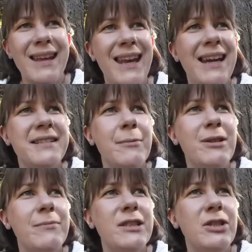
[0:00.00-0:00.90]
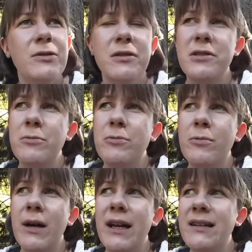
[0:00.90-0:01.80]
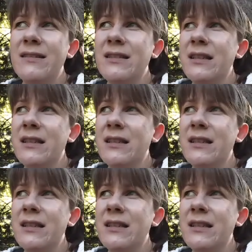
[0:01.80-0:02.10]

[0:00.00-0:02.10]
yeah, sometimes she's also quite